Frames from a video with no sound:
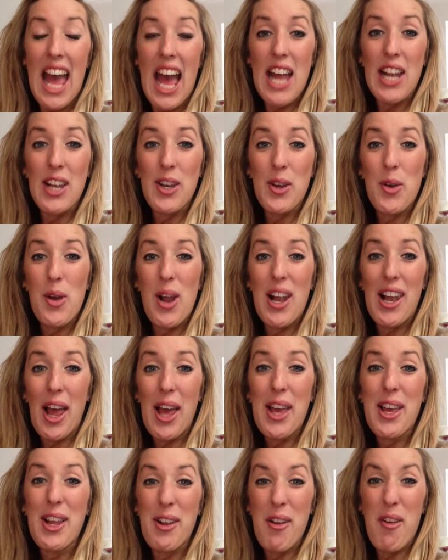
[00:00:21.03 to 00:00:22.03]
and
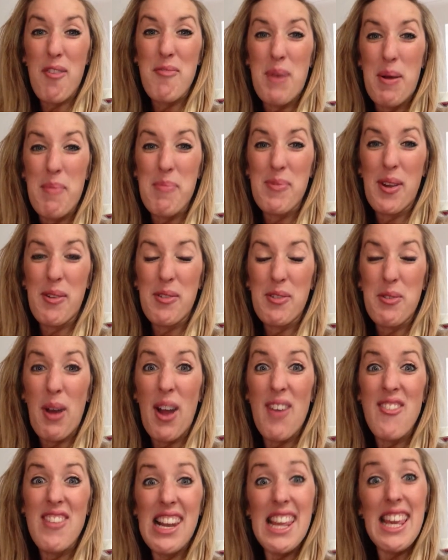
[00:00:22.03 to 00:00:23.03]
like a lot of mums I was
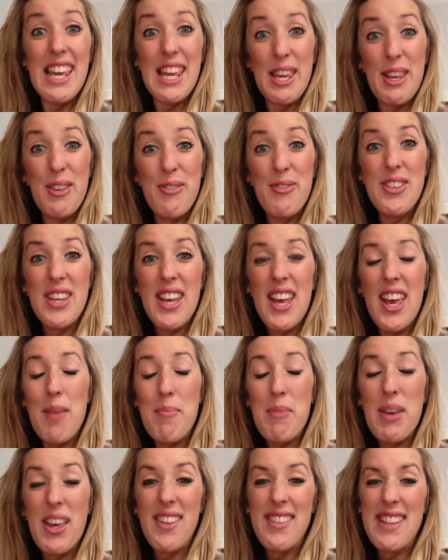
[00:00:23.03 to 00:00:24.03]
quite relieved
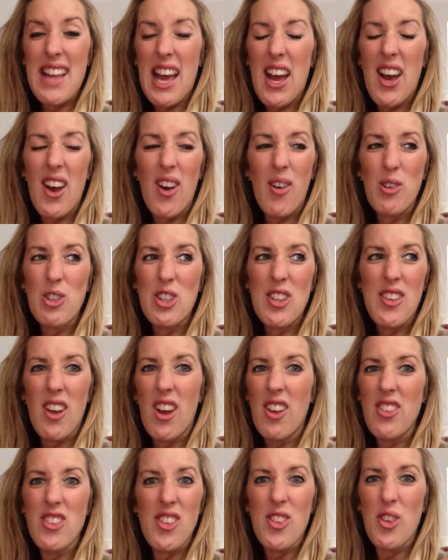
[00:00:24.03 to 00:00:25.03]
because now she's
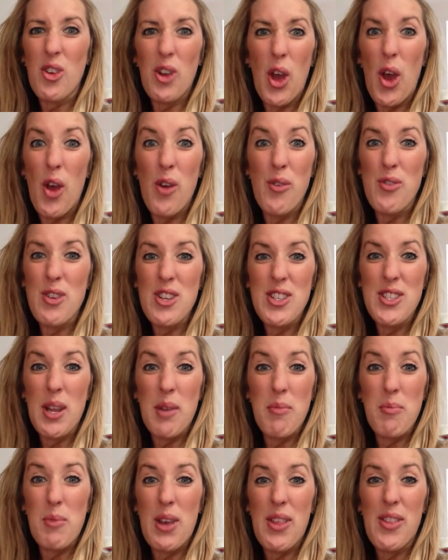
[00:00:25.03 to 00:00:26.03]
just got it over and
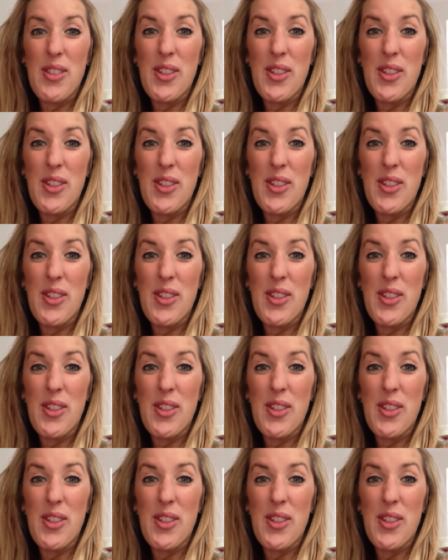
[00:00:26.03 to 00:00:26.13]
done with,